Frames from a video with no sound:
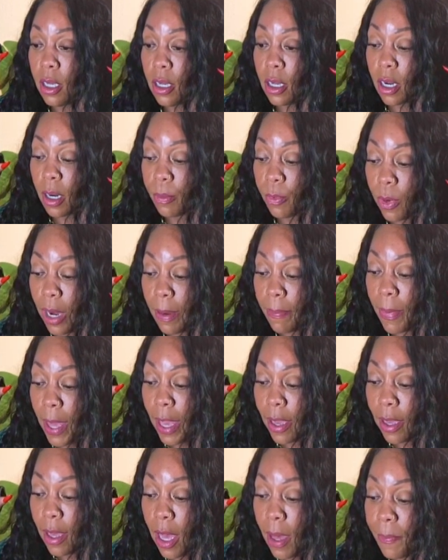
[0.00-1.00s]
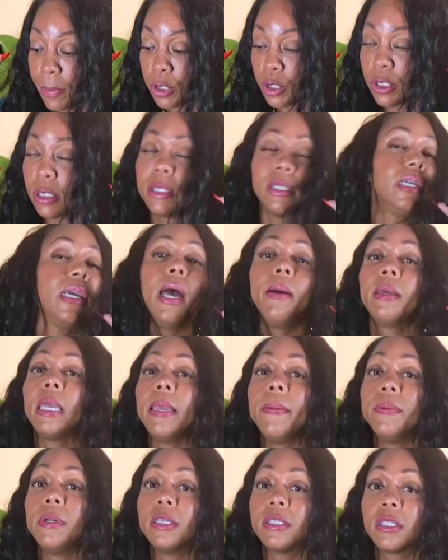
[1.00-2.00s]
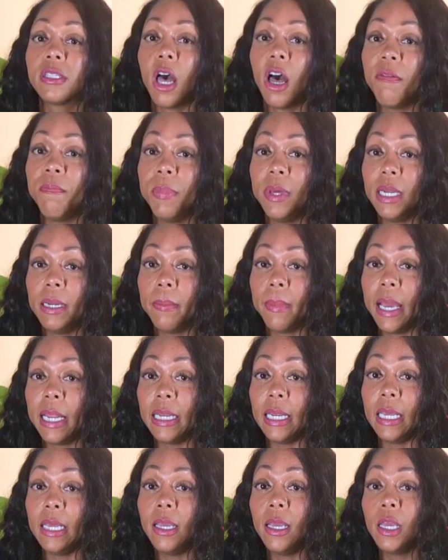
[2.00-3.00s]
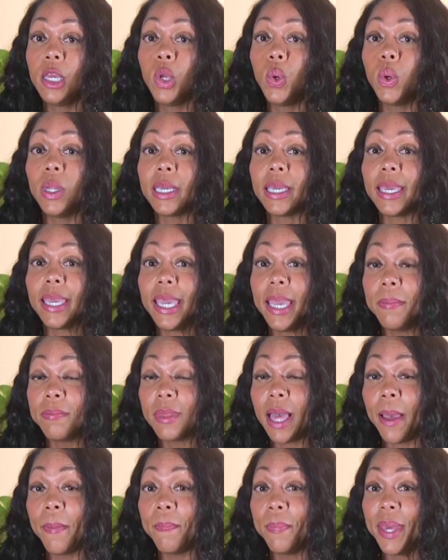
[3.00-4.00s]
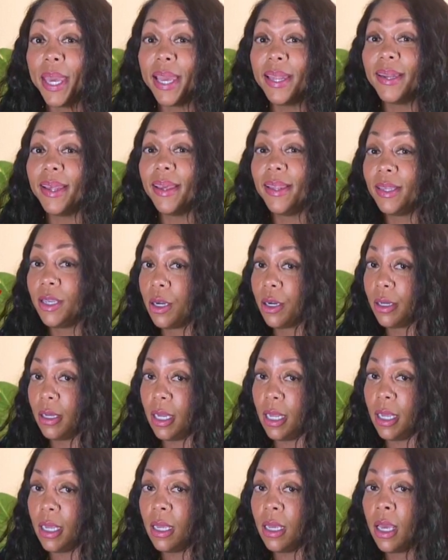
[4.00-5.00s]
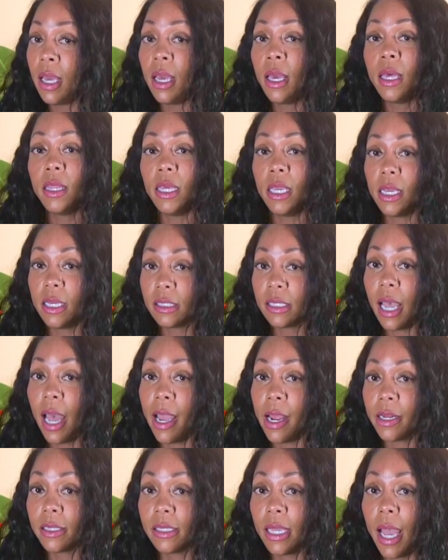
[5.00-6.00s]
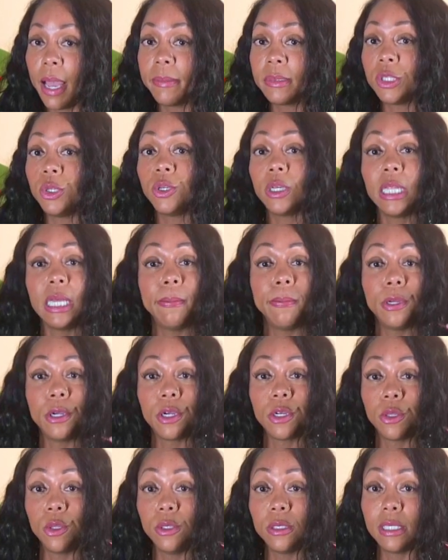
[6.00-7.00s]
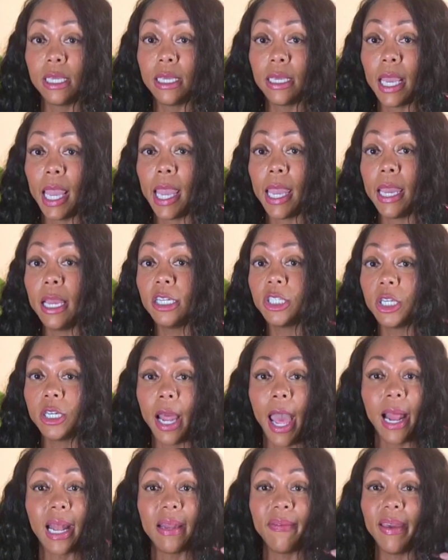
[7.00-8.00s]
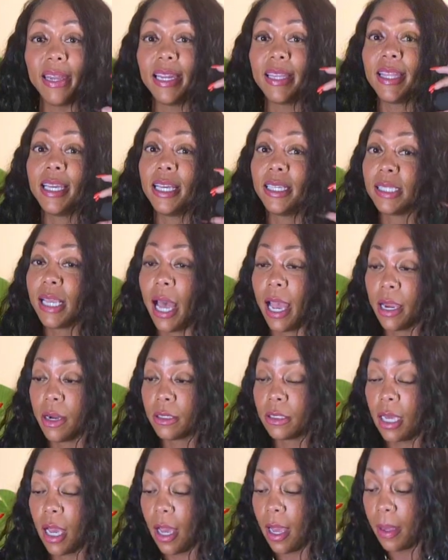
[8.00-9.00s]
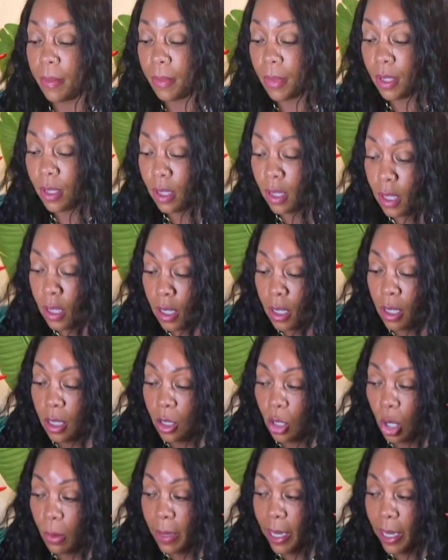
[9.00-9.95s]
come right back up, but you see how I'm keeping a soft bend in my knee. You want to keep that bend in your knee the entire time. So you keep your glutes engaged and activated the entire time. Go